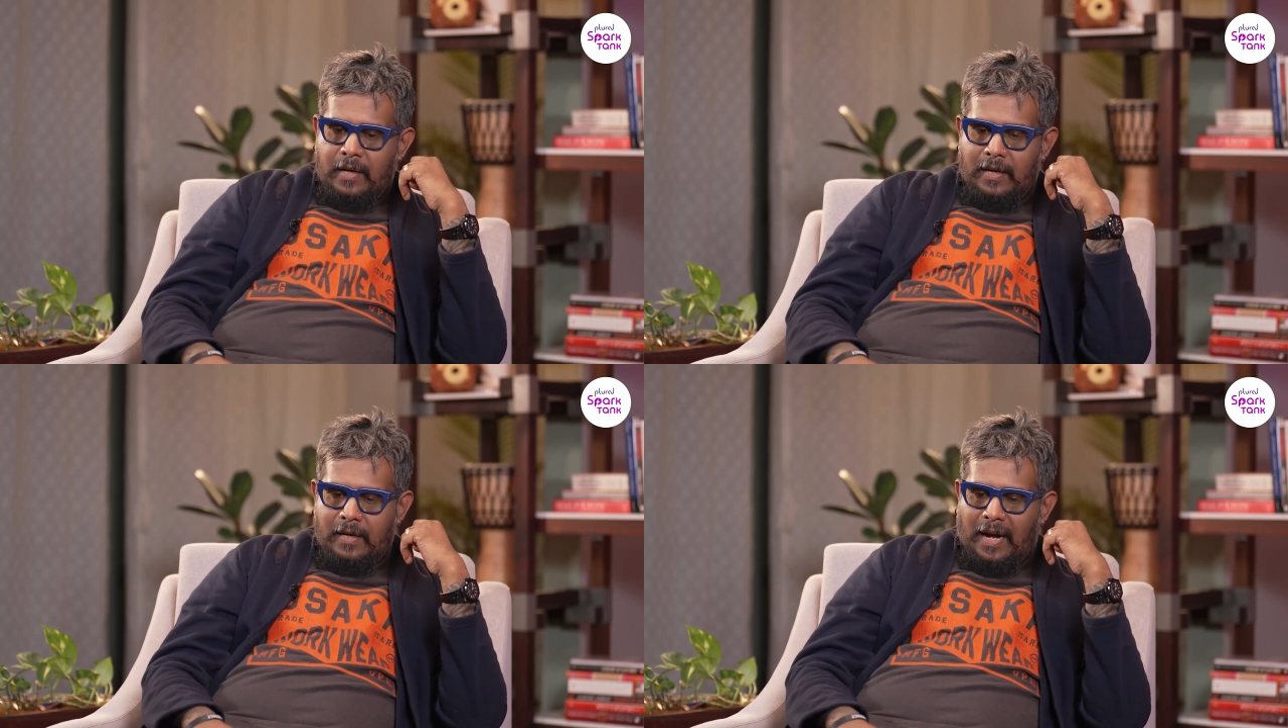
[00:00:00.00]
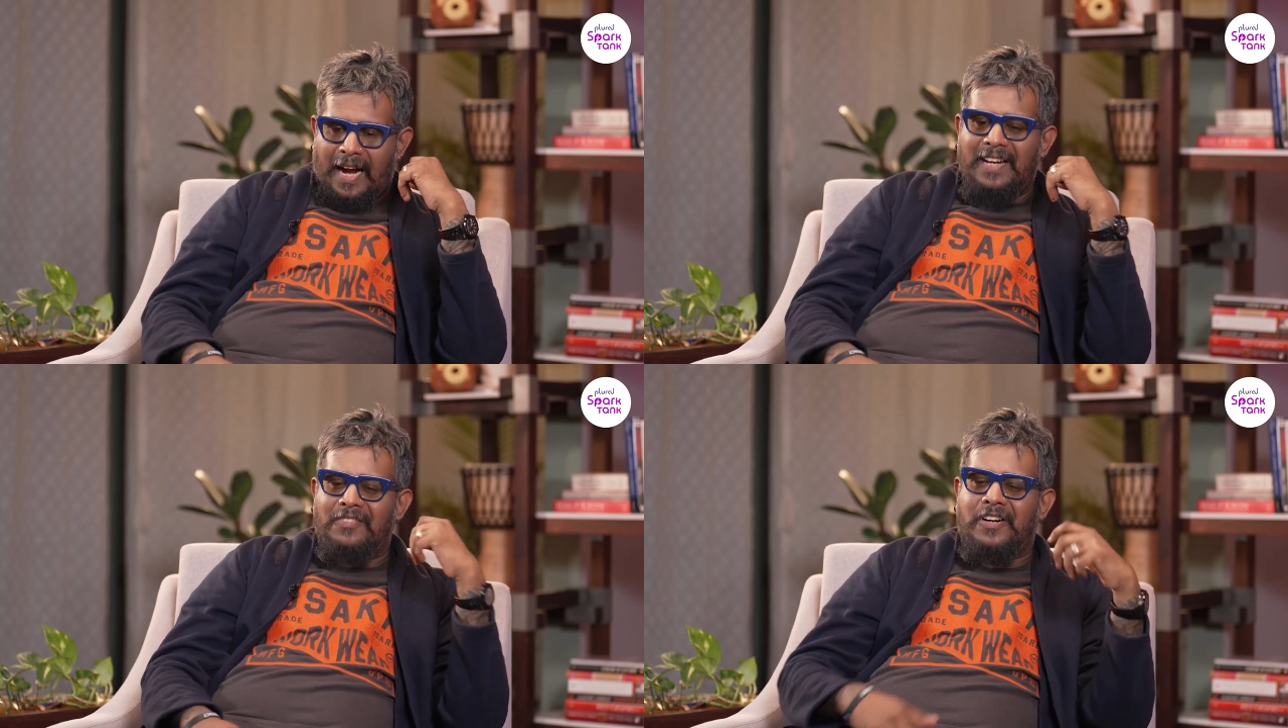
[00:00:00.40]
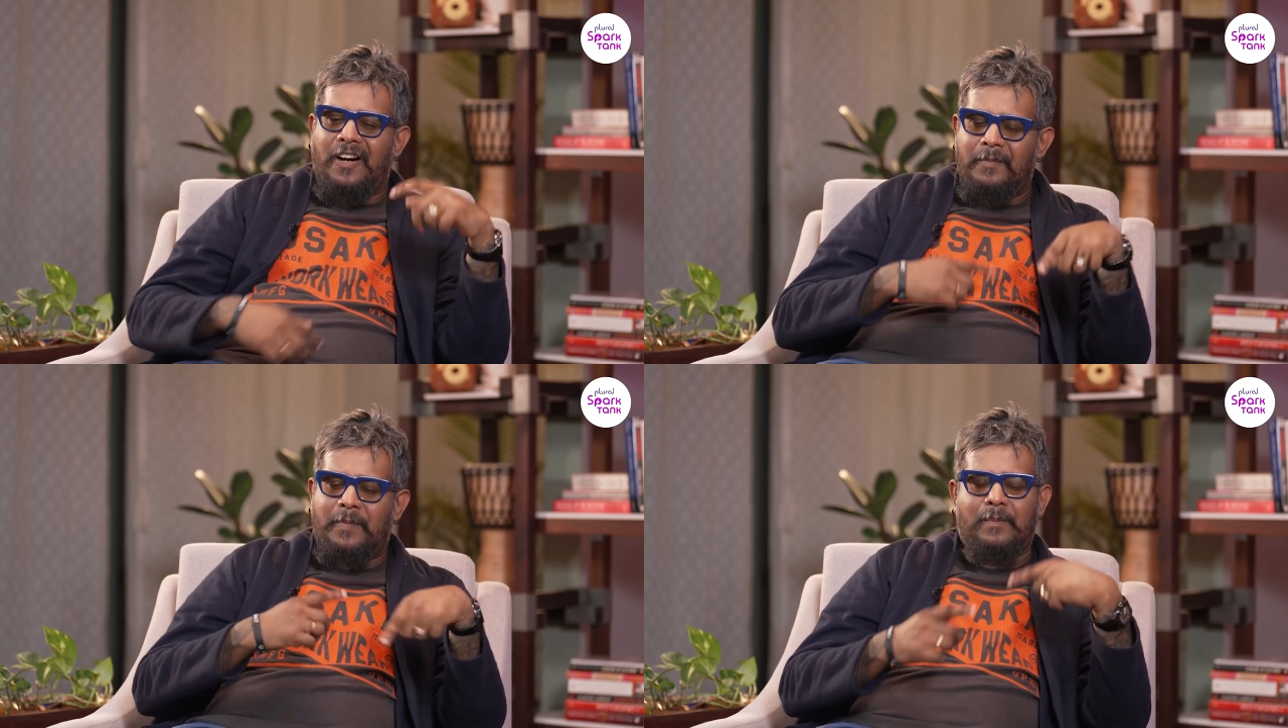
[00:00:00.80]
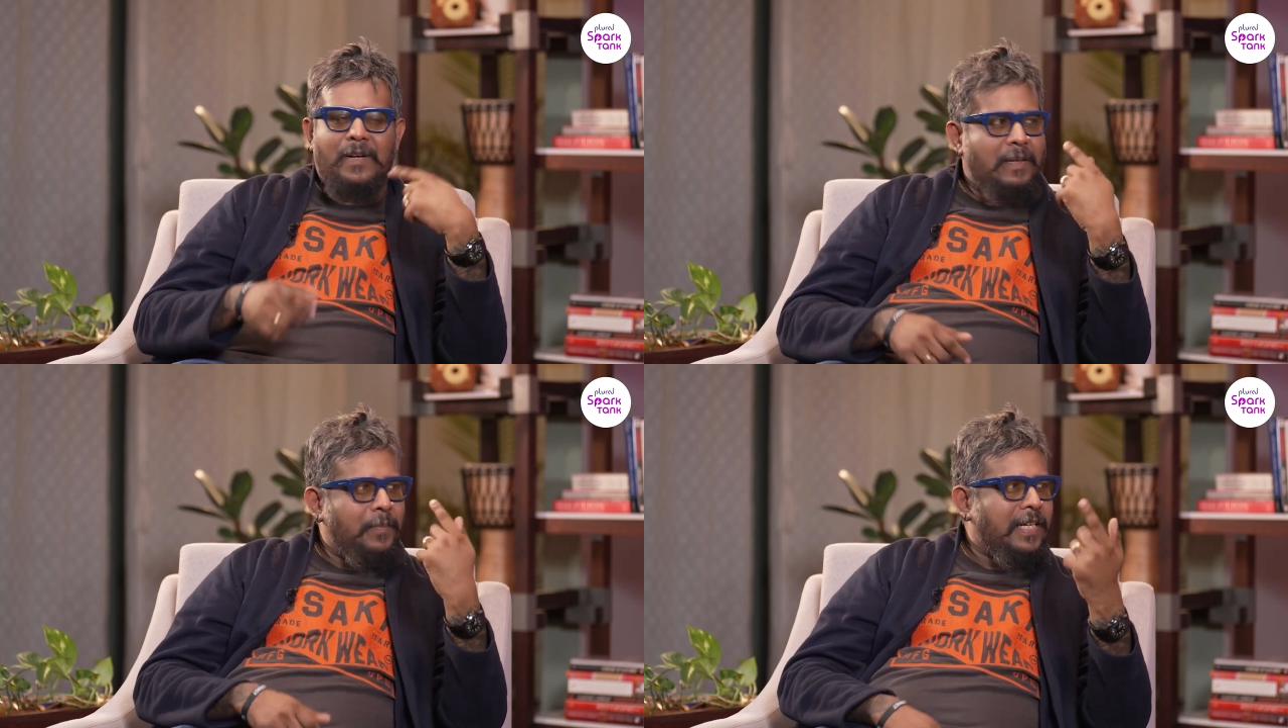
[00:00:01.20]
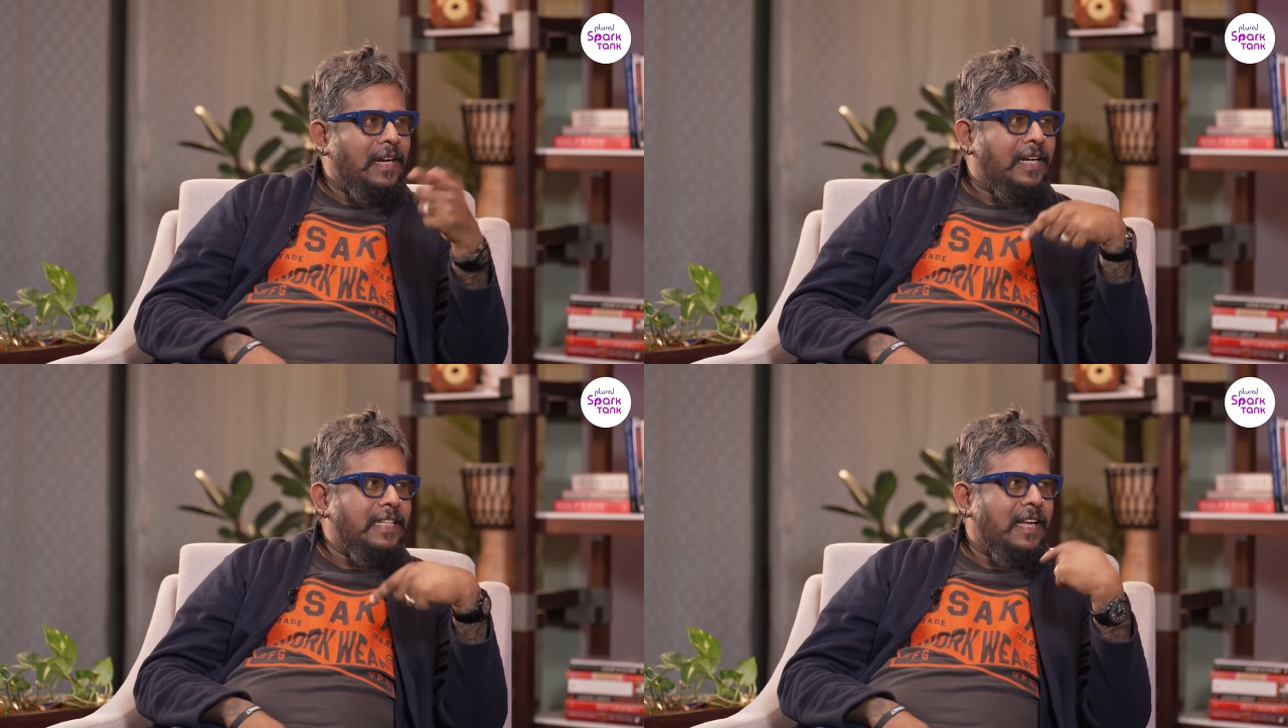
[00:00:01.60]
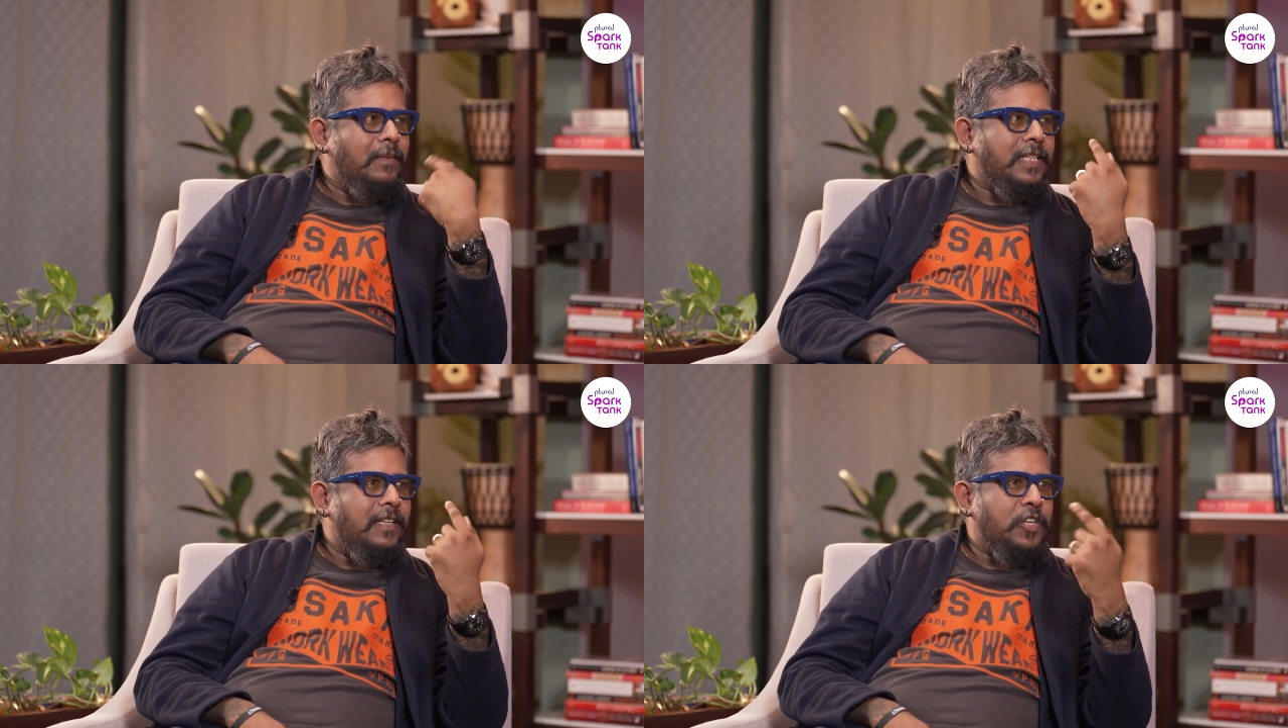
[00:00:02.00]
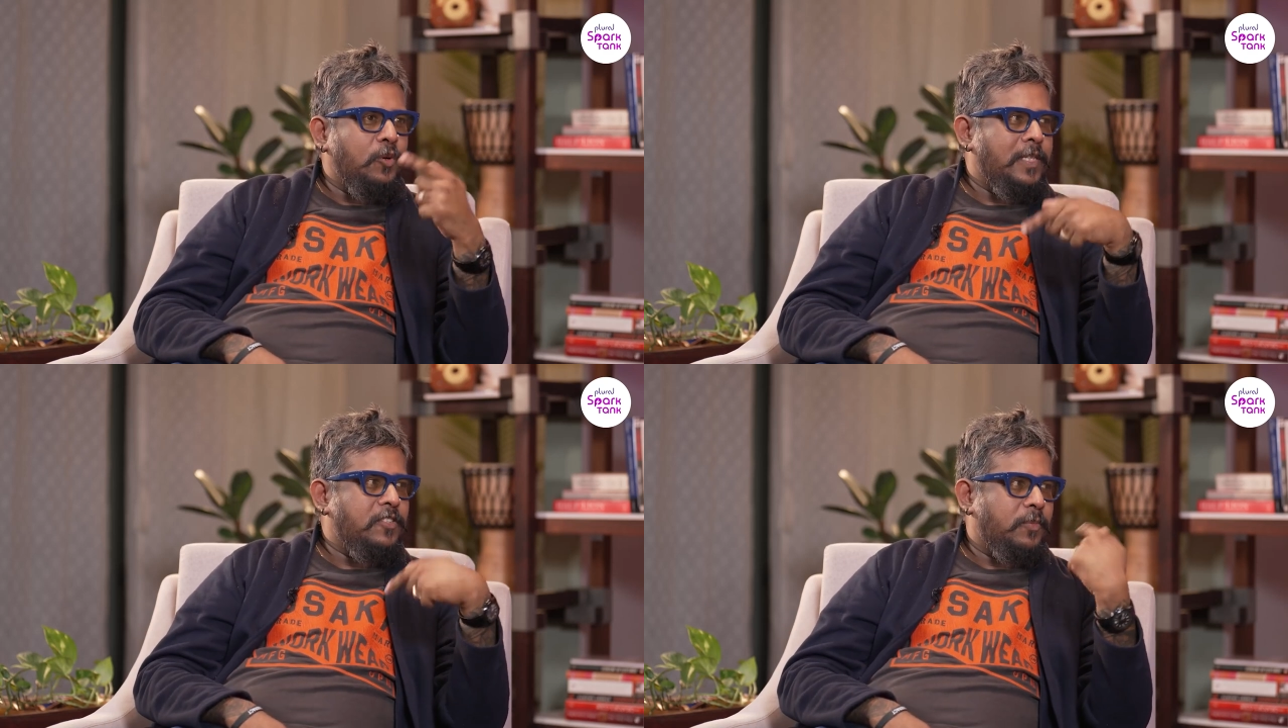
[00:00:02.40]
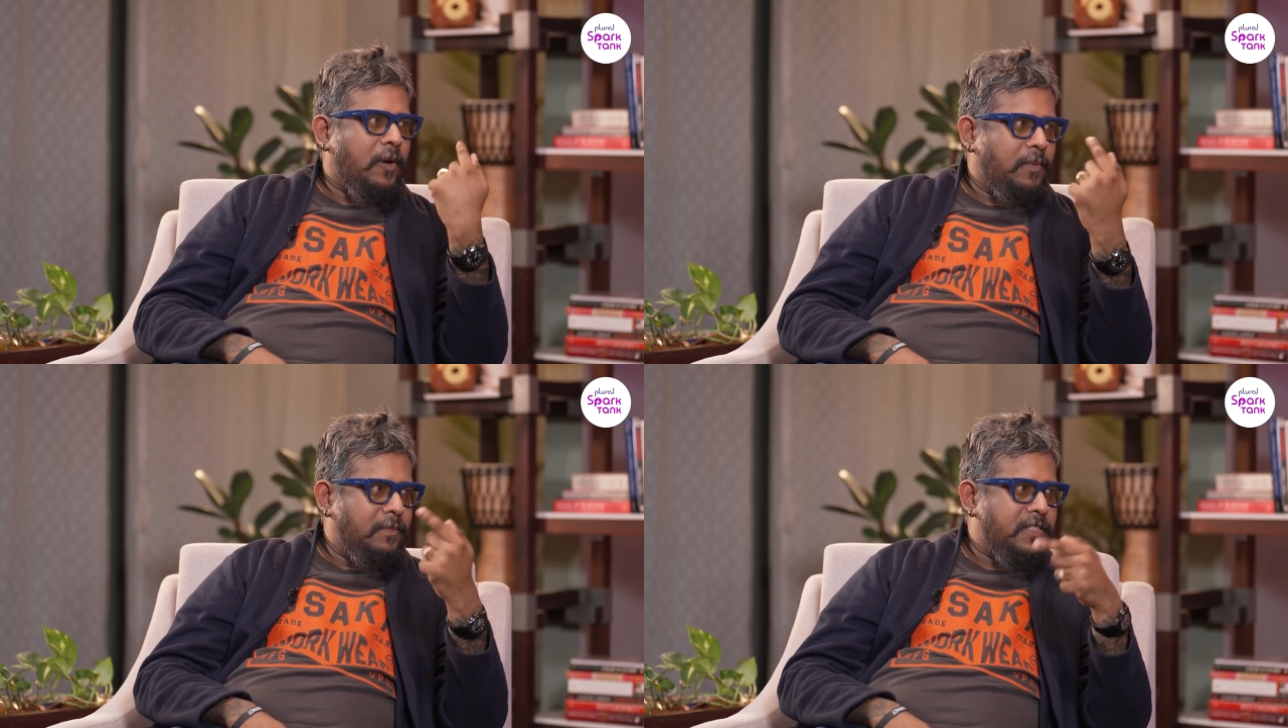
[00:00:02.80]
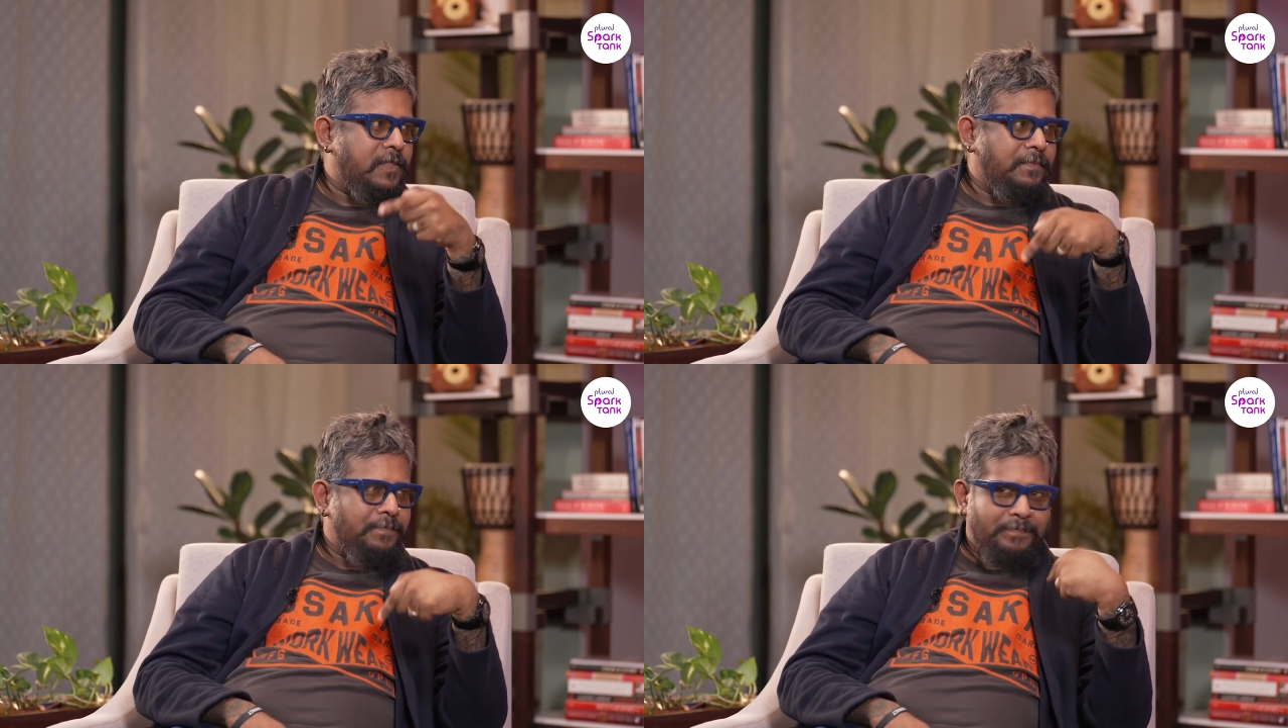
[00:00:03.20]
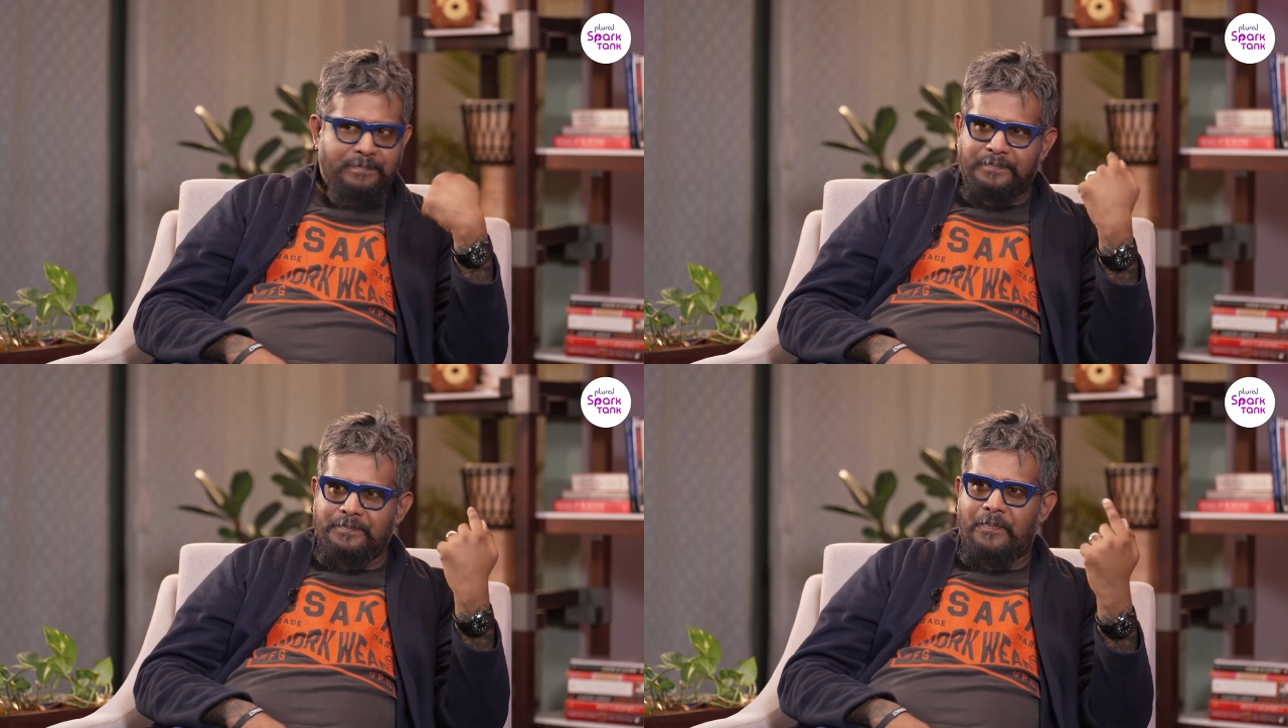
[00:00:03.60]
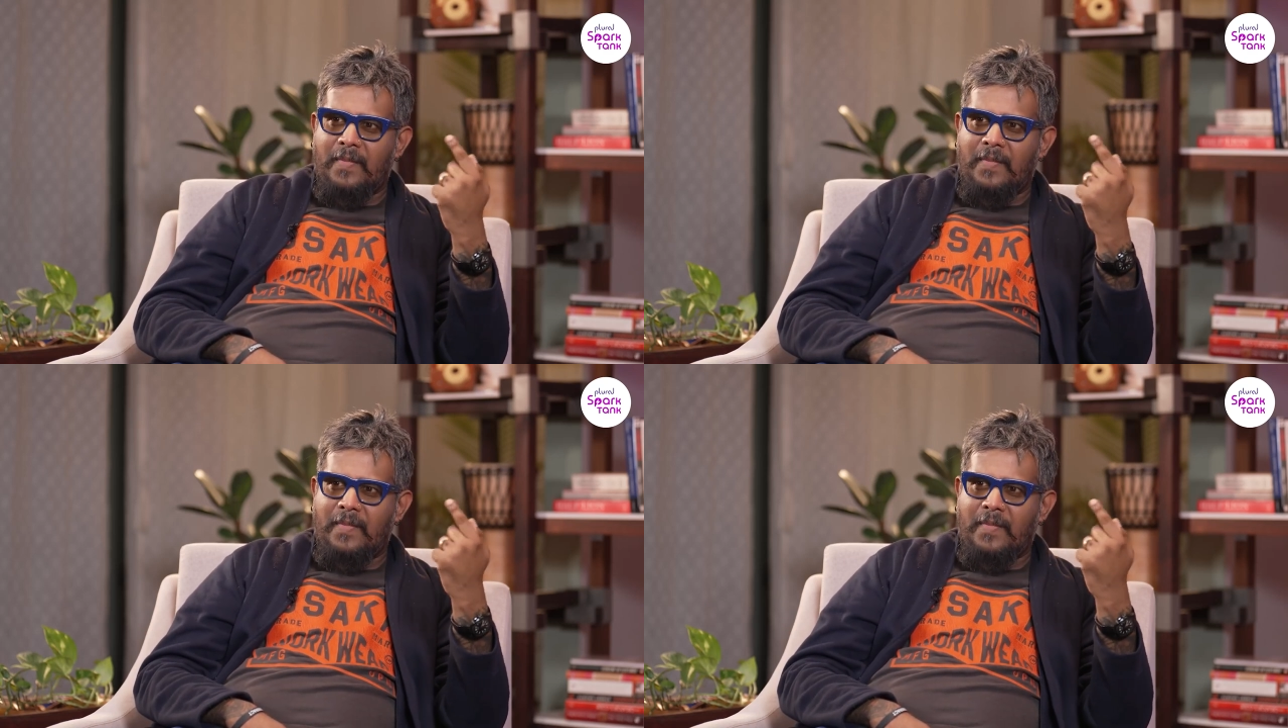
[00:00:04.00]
uh, I have heard people repeatedly tell me that humans have problems. Right.